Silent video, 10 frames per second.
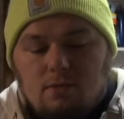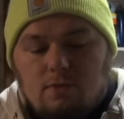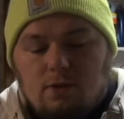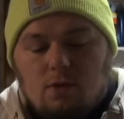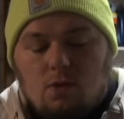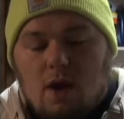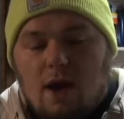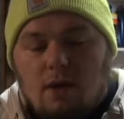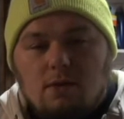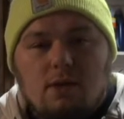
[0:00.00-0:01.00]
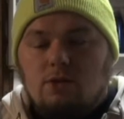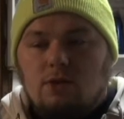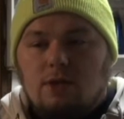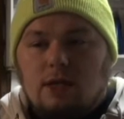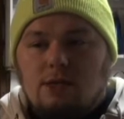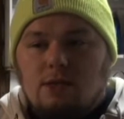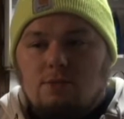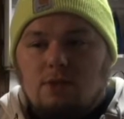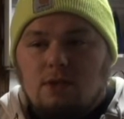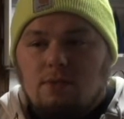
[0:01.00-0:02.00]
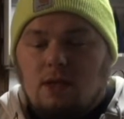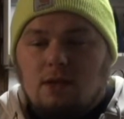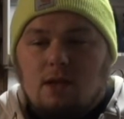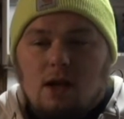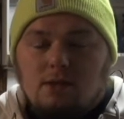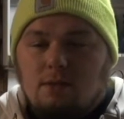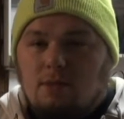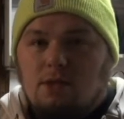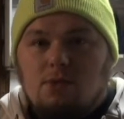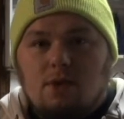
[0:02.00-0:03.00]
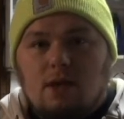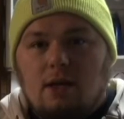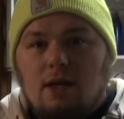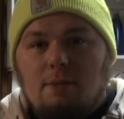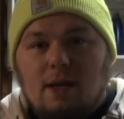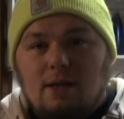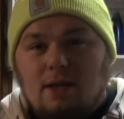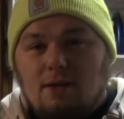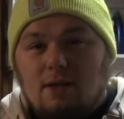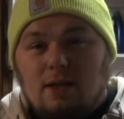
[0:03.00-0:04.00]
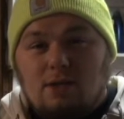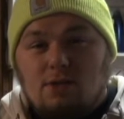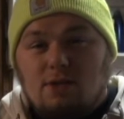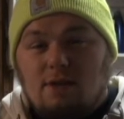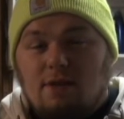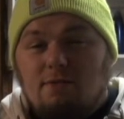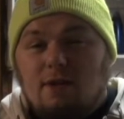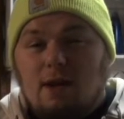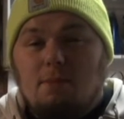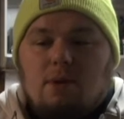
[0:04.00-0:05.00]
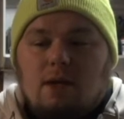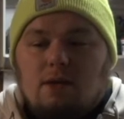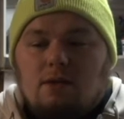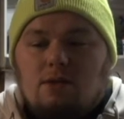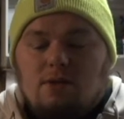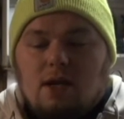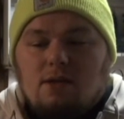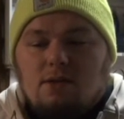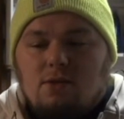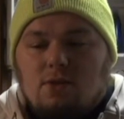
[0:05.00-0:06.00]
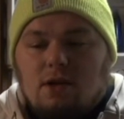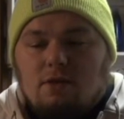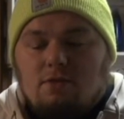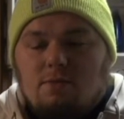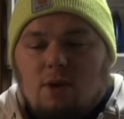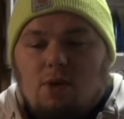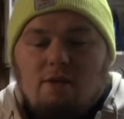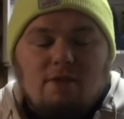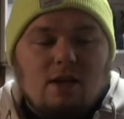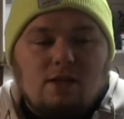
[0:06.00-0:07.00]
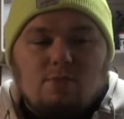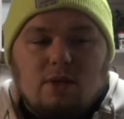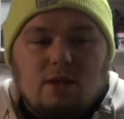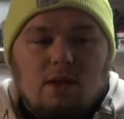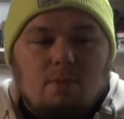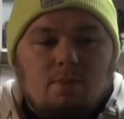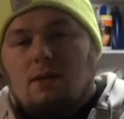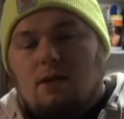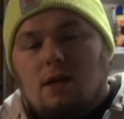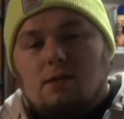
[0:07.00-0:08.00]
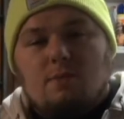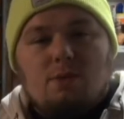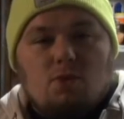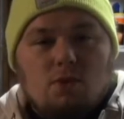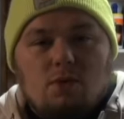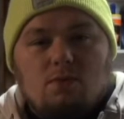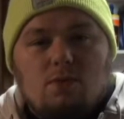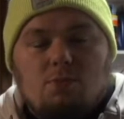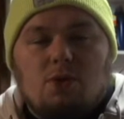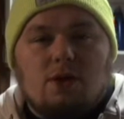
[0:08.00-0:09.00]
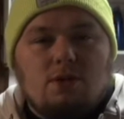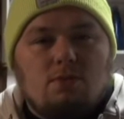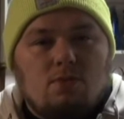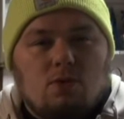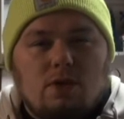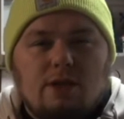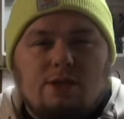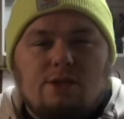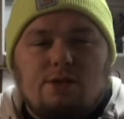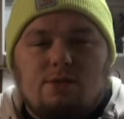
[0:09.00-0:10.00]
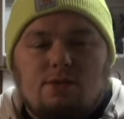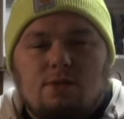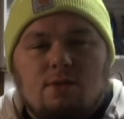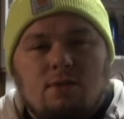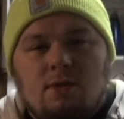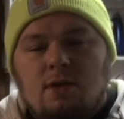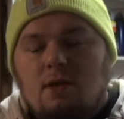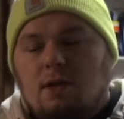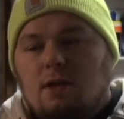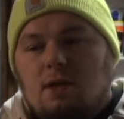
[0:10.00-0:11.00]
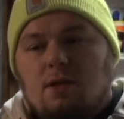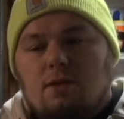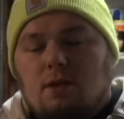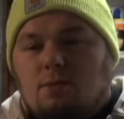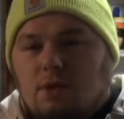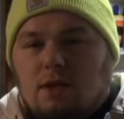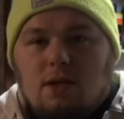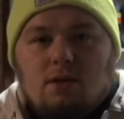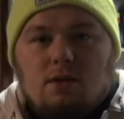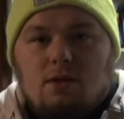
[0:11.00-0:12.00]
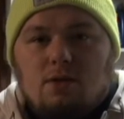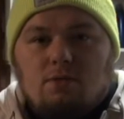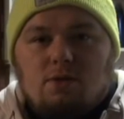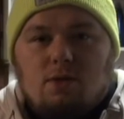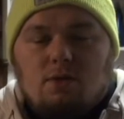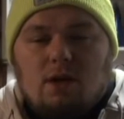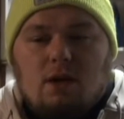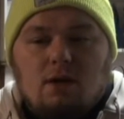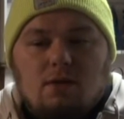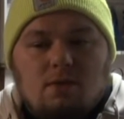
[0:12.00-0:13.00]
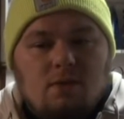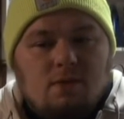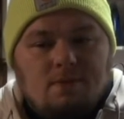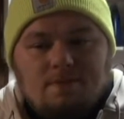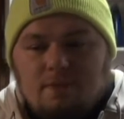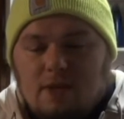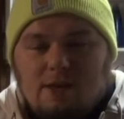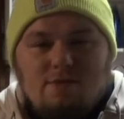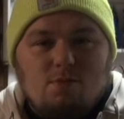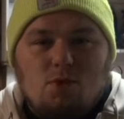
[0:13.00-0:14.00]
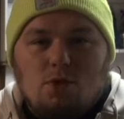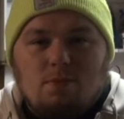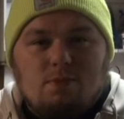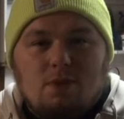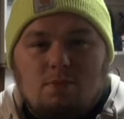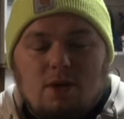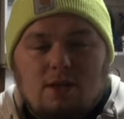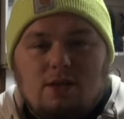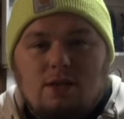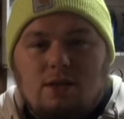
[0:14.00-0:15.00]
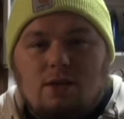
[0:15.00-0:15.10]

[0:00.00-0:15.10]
for a while, joined that gym with him, and lost a bunch of weight. I got back down to like 275. But in 2012, my wife and I split up. Caused me more depression, more issues. Hooked up with another girl for a while. Even more depression,